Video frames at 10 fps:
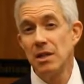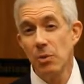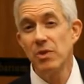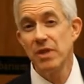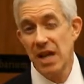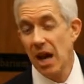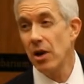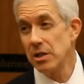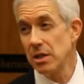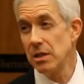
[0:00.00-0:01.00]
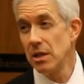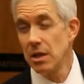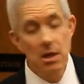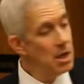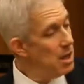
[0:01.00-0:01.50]
that we've inherited,
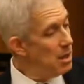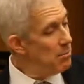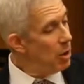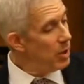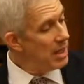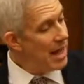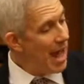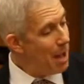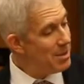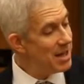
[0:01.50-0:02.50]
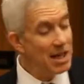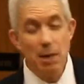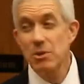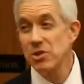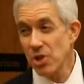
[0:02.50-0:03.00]
but we inhabit an
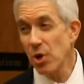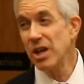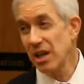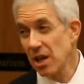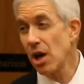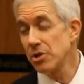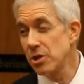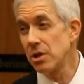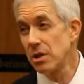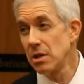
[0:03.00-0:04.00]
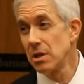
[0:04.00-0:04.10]
Emersonian culture.